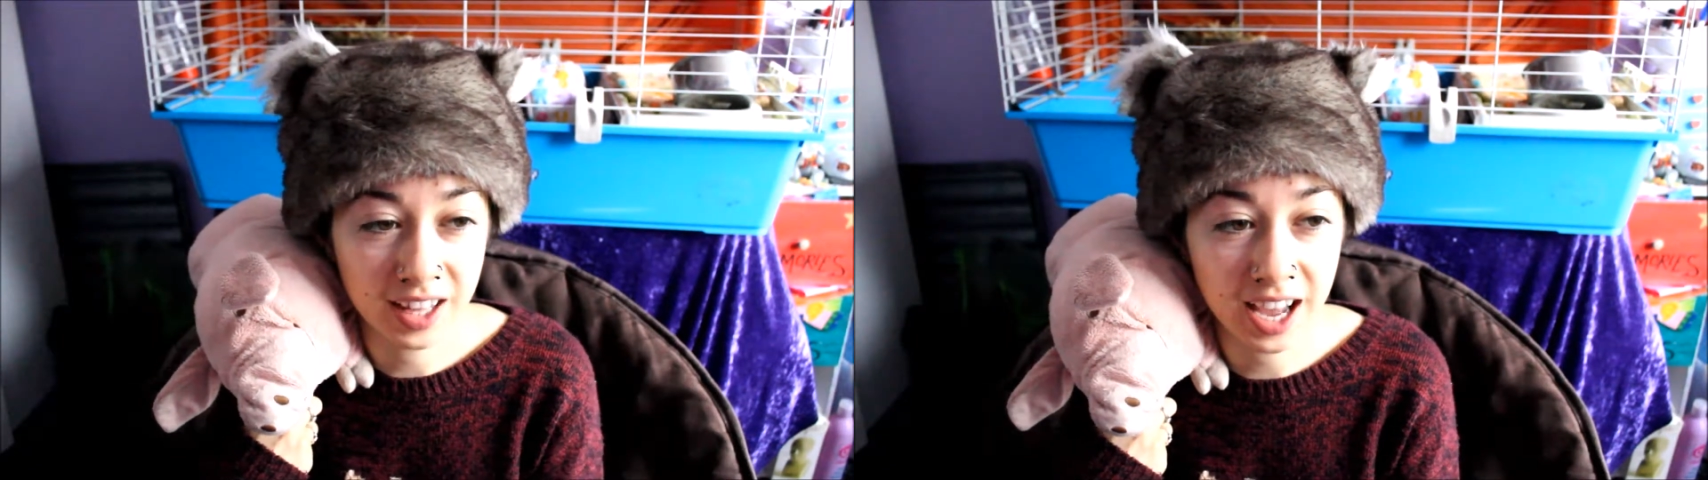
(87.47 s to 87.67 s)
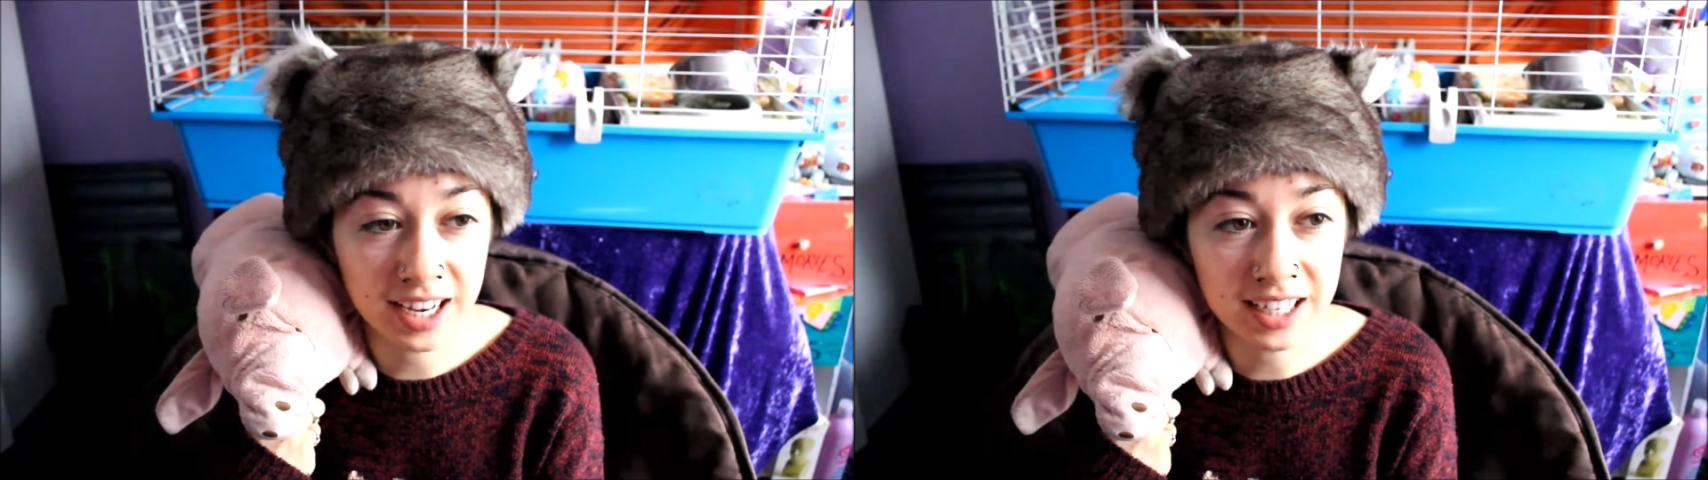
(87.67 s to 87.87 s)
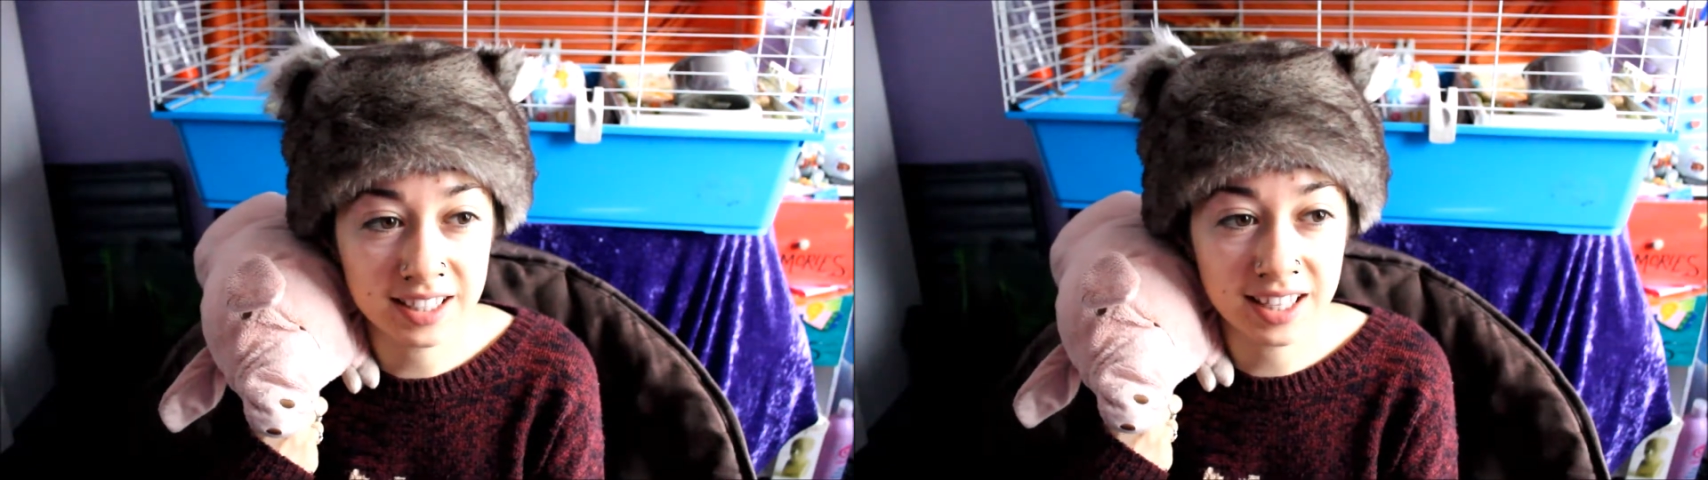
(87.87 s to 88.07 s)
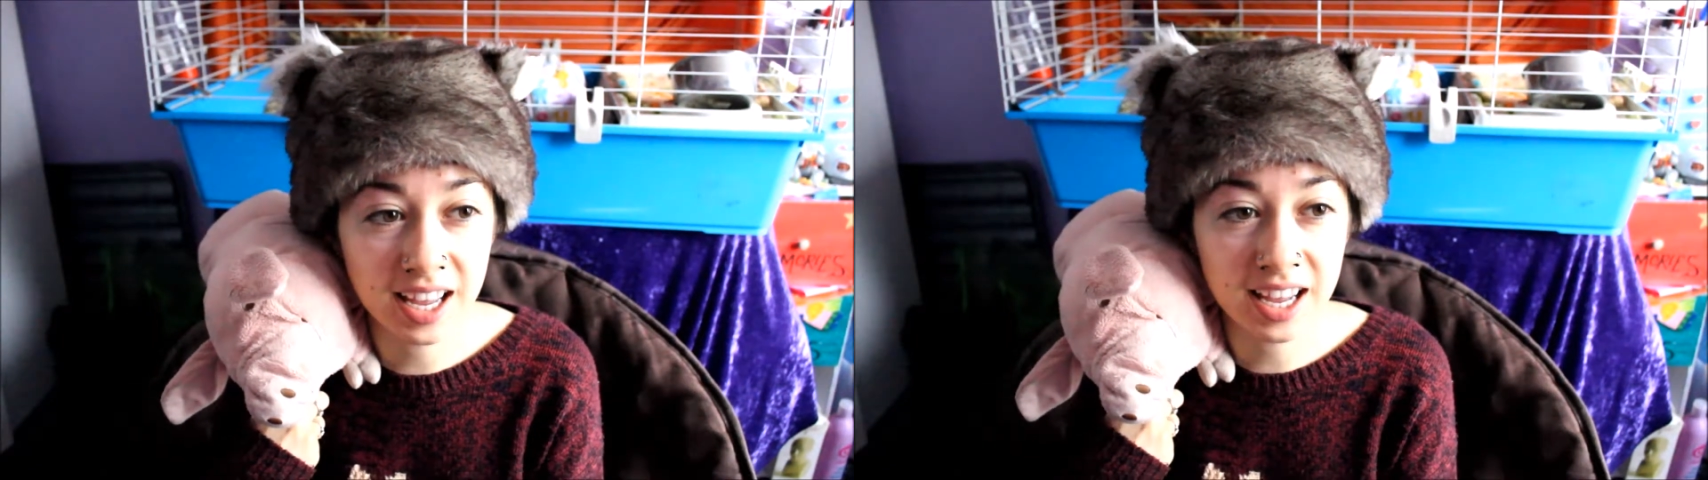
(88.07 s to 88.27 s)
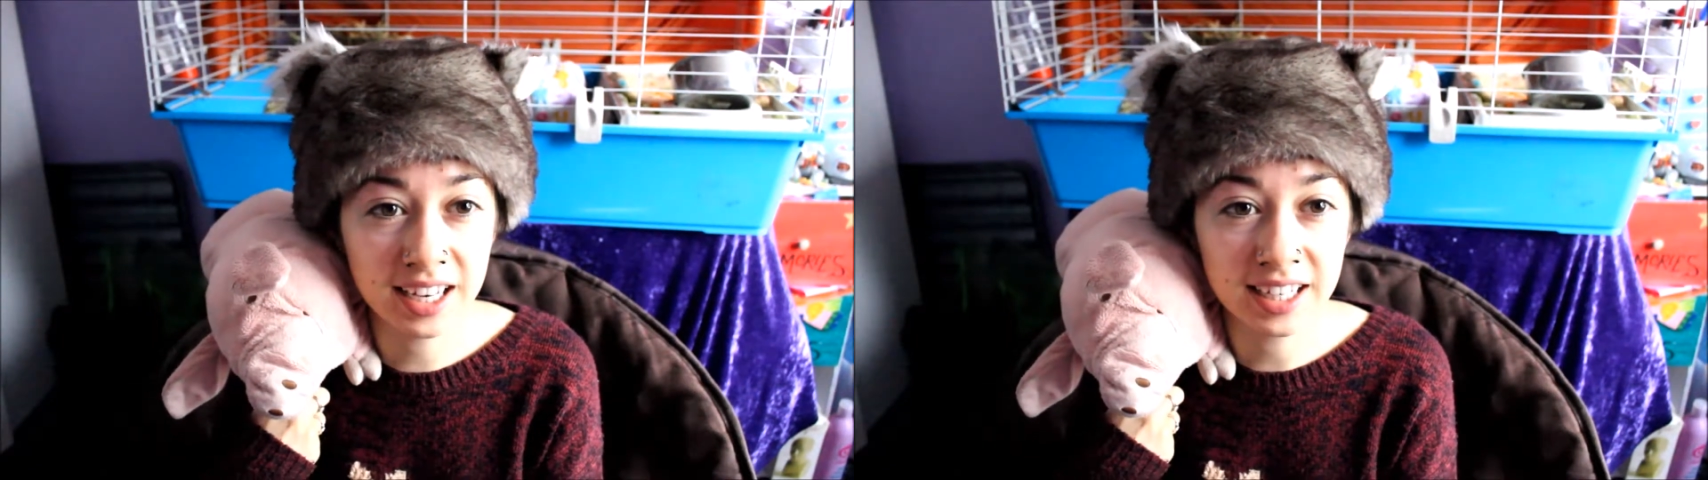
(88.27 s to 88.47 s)
And he
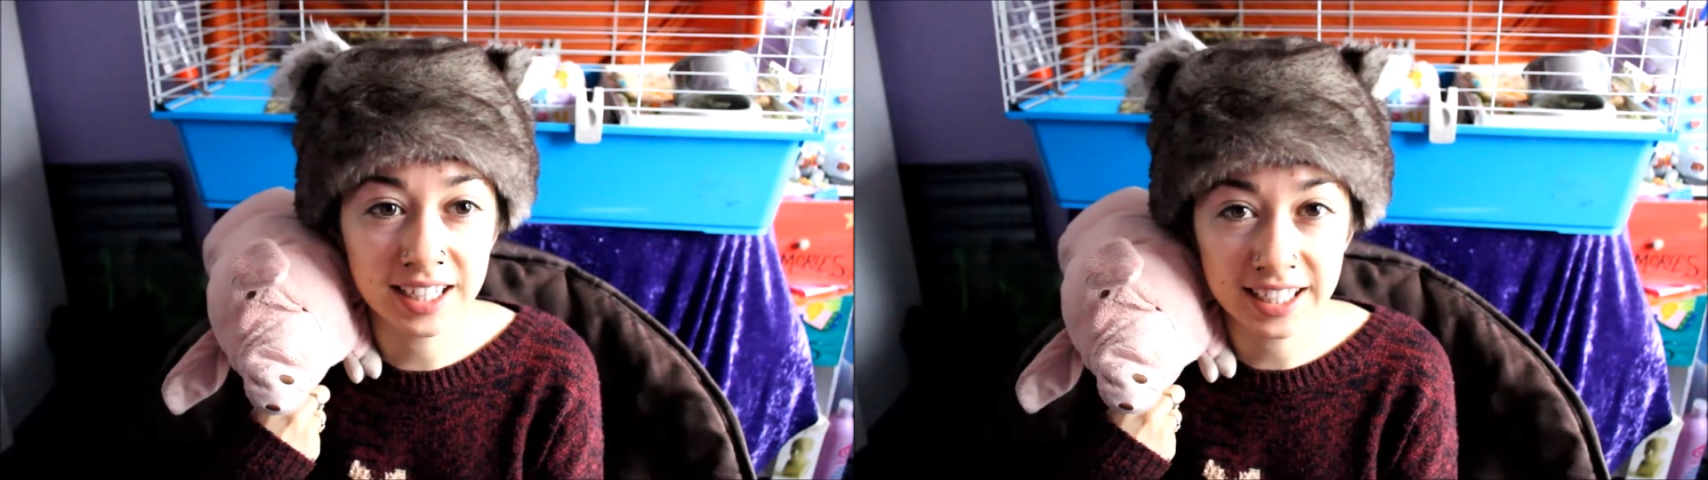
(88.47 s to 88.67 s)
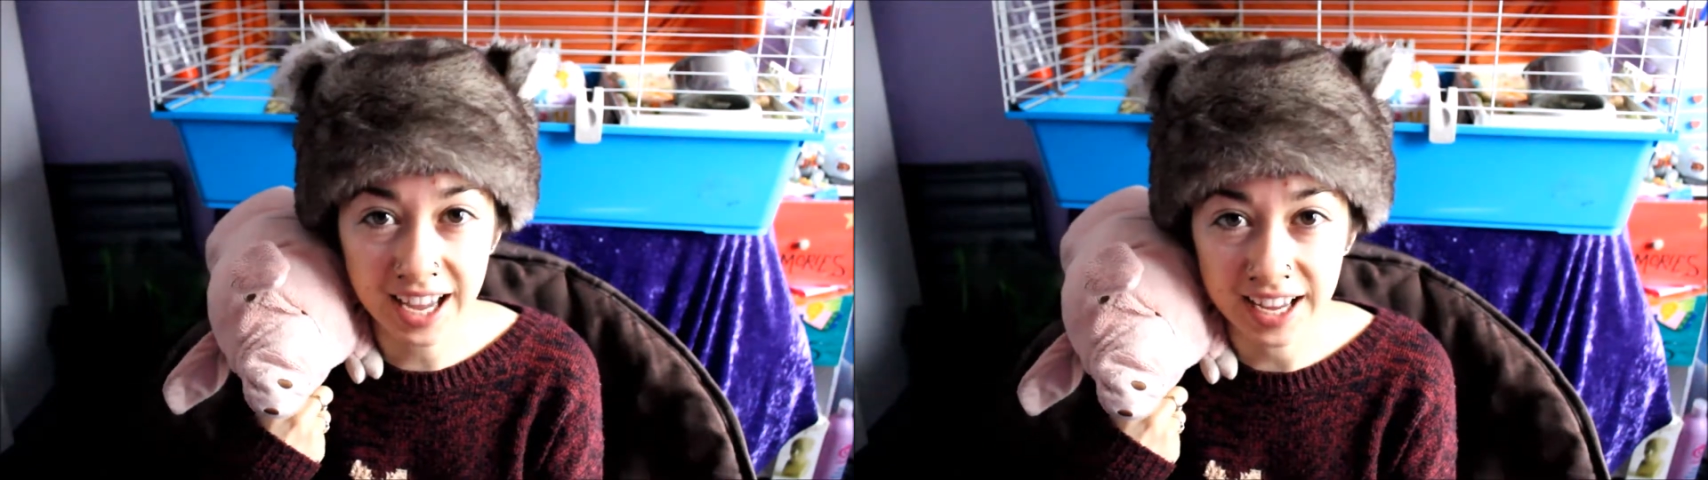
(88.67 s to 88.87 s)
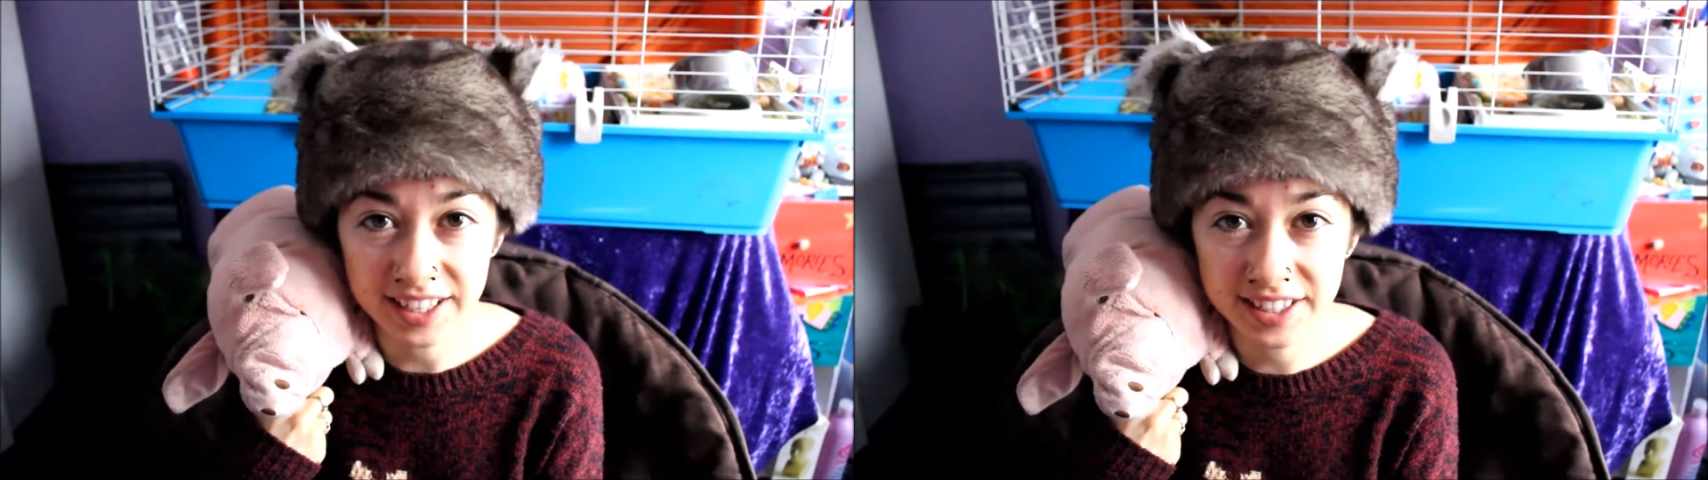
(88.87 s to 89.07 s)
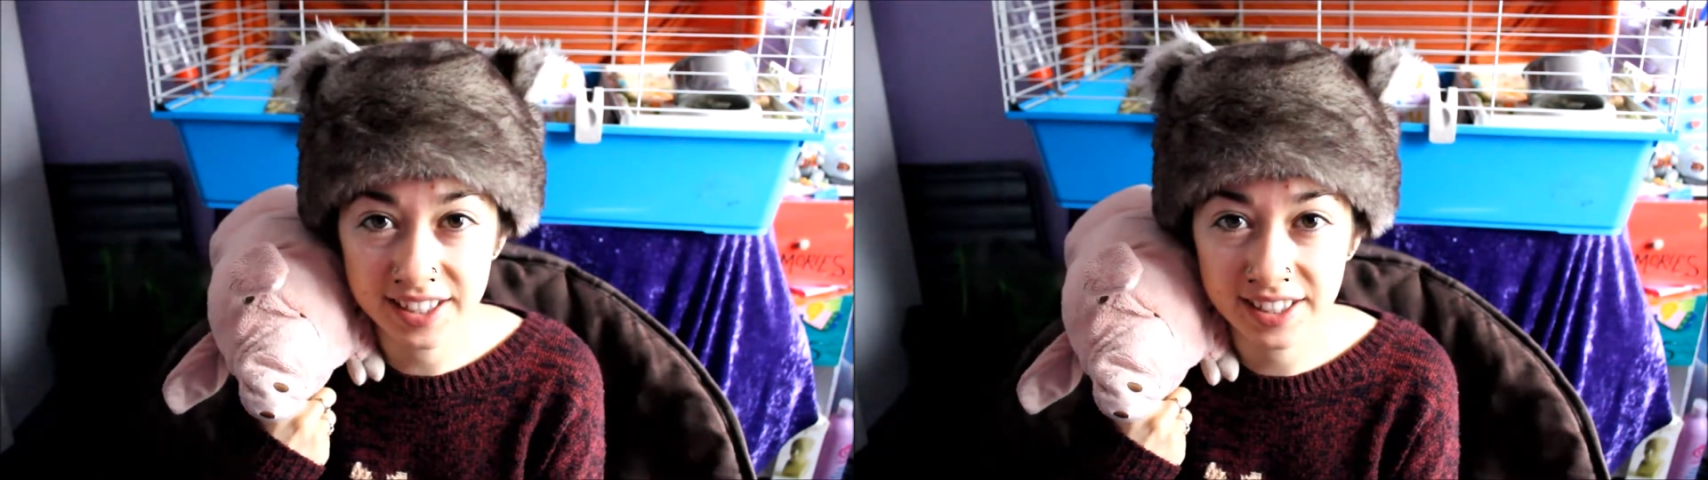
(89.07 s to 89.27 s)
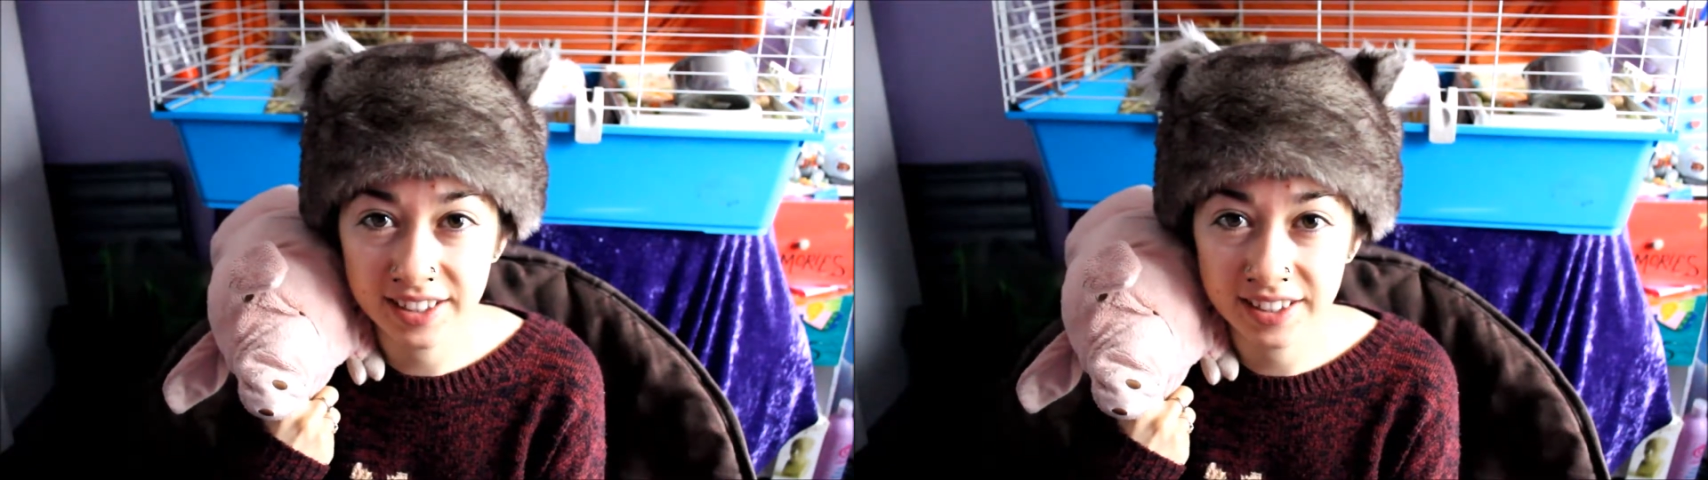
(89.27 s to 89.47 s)
said,
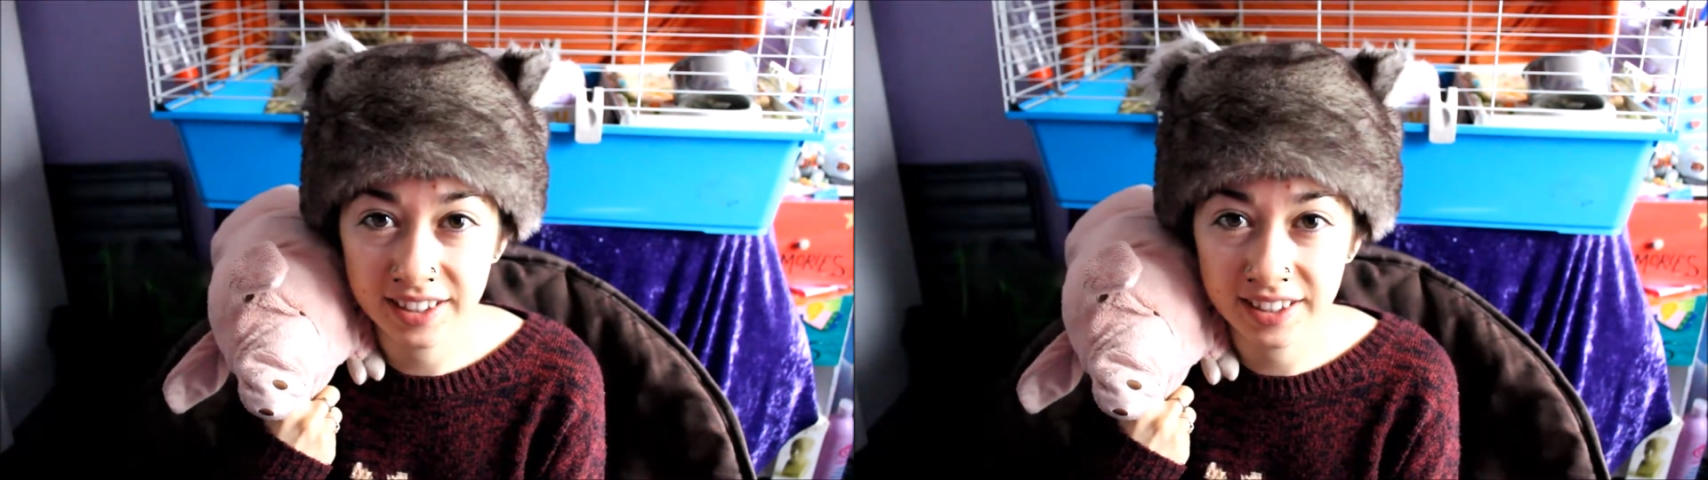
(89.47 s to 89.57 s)
yes.